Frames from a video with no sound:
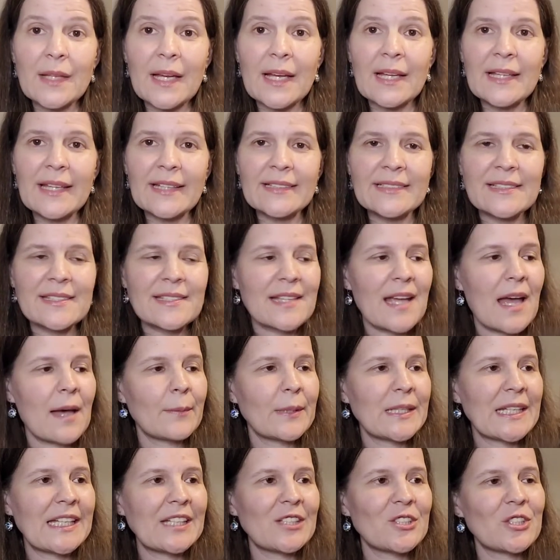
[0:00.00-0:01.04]
I like this
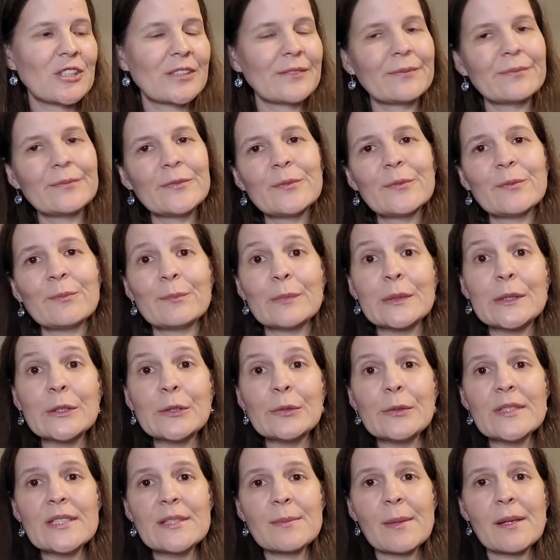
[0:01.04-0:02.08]
combination.
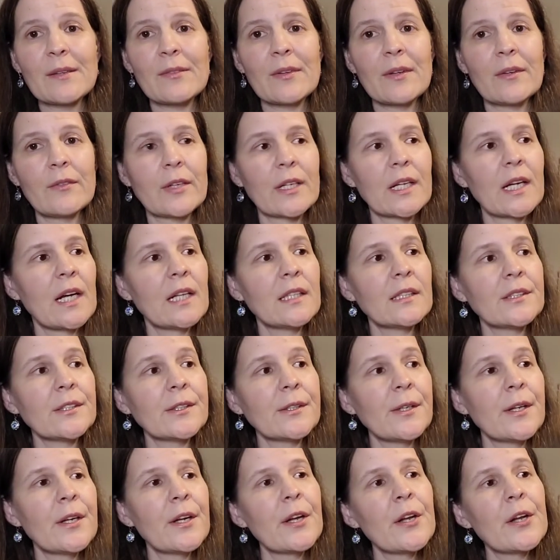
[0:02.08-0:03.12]
Blue is my favorite color.
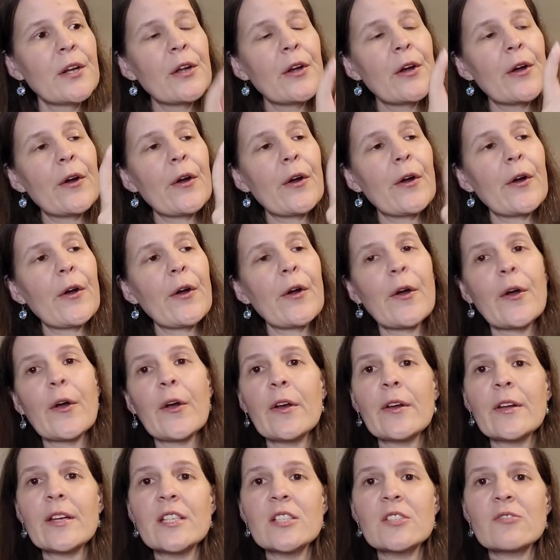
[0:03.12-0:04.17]

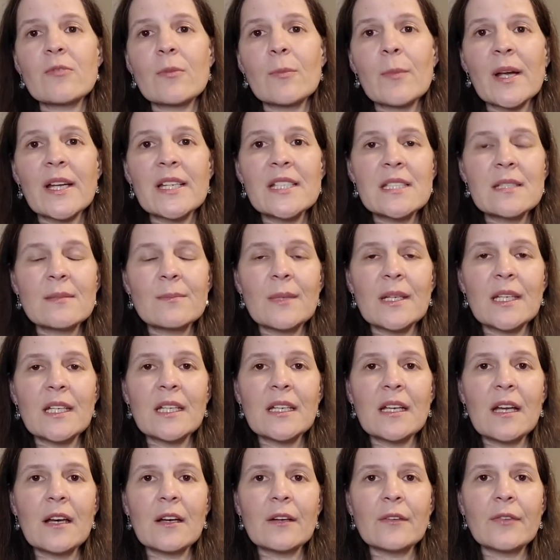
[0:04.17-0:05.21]
Orange reminds
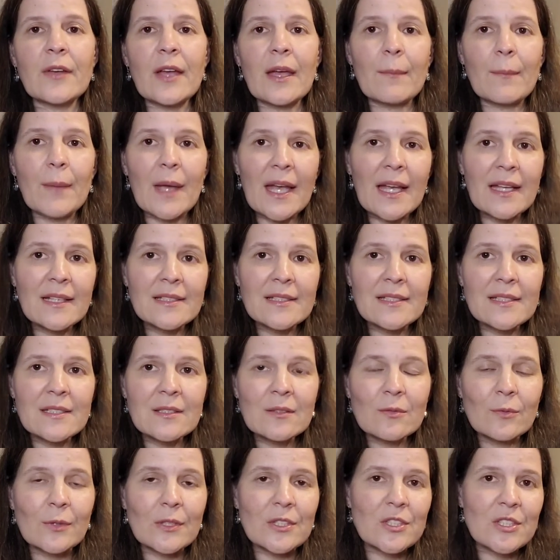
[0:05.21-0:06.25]
me of
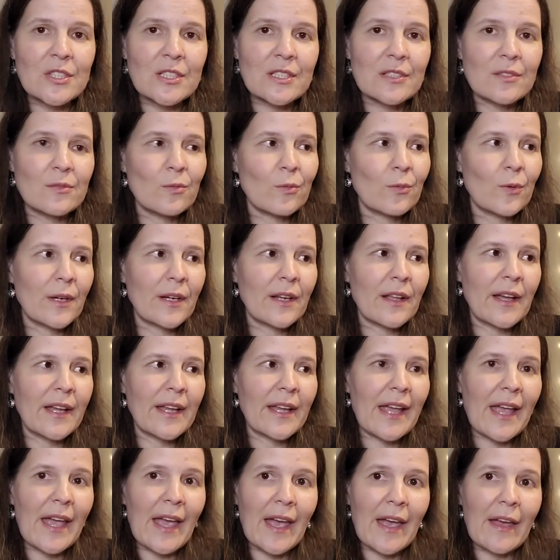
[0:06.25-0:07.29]
MS, which is what I
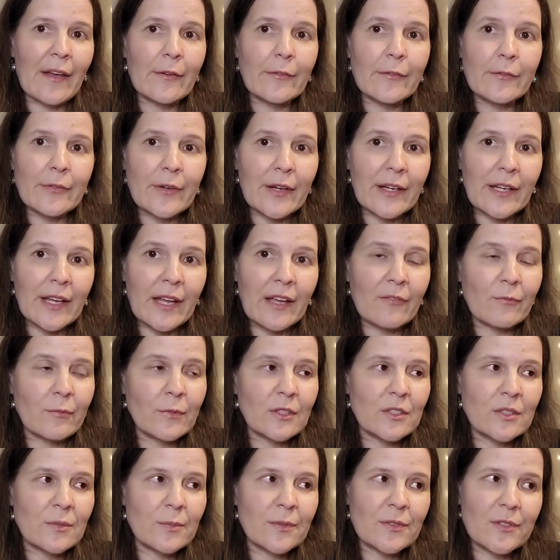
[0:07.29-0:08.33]
have. I have
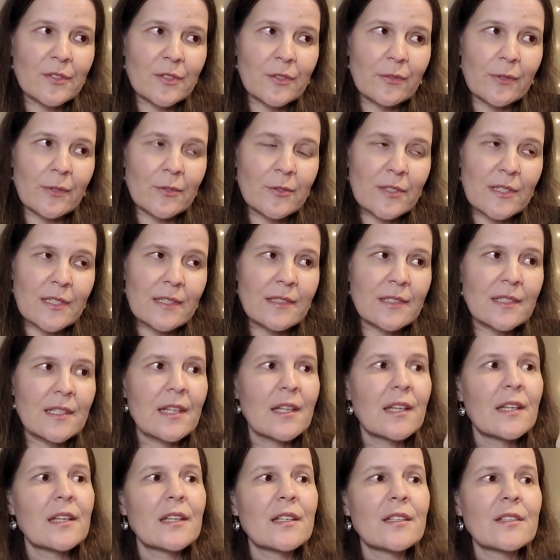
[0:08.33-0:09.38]
multiple sclerosis.
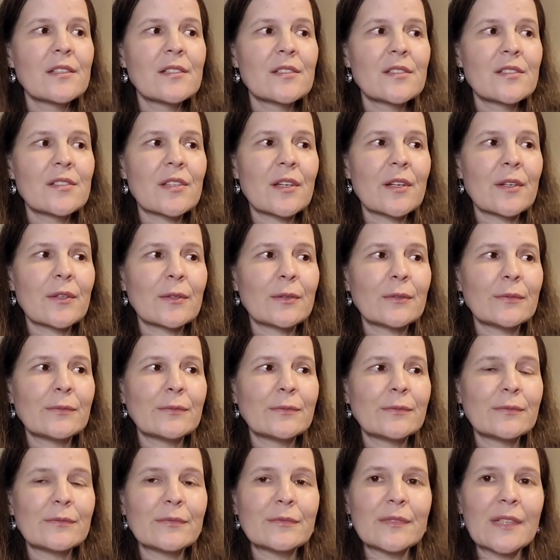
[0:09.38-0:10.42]
So
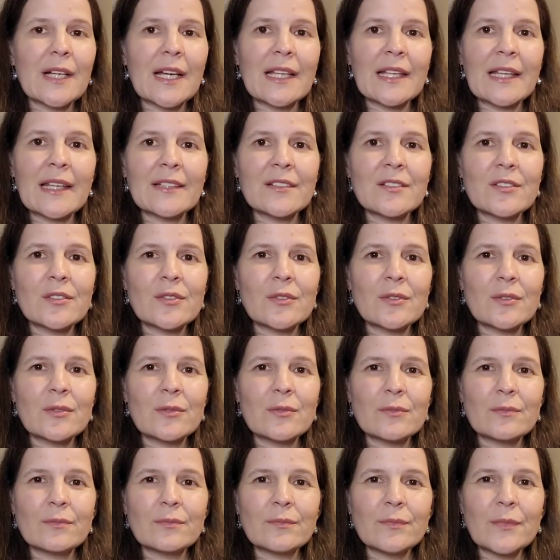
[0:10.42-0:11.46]
I like
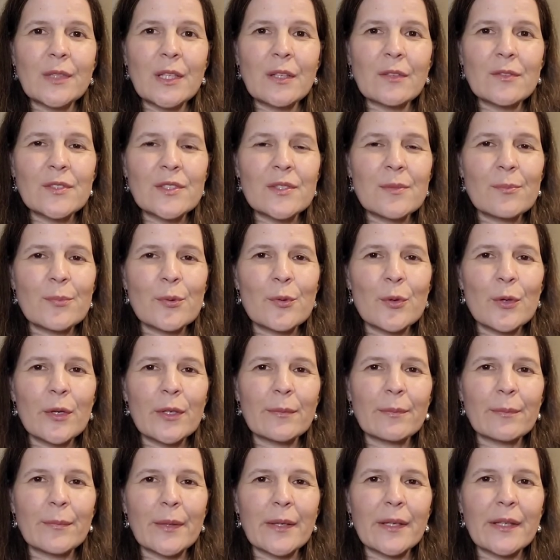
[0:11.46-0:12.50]
to, you know,
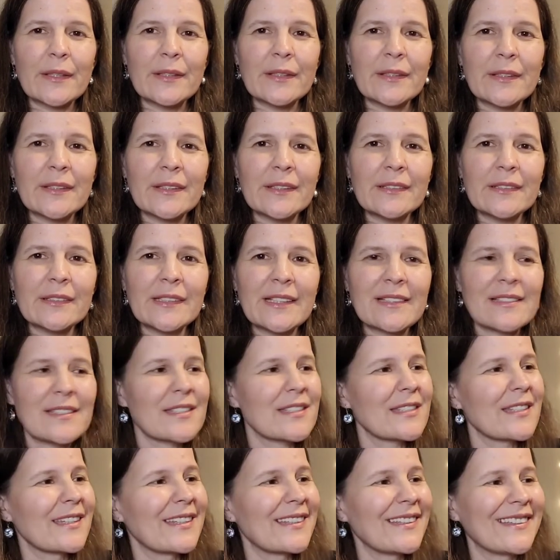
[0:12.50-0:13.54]
support my
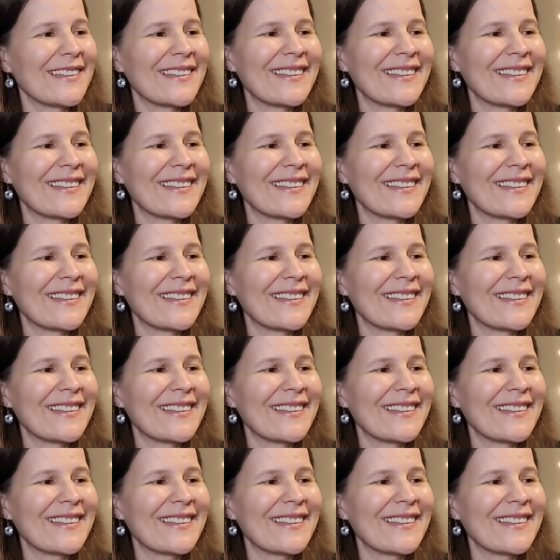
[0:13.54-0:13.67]
illness.